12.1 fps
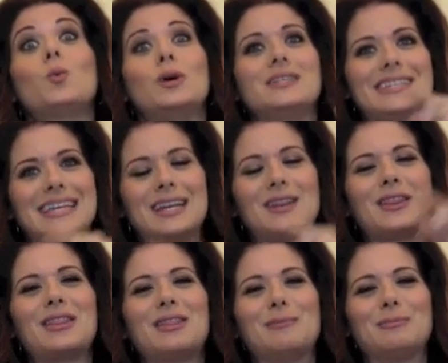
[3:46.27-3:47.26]
was
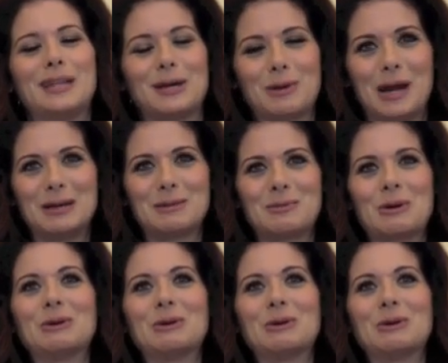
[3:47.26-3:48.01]
in the playwright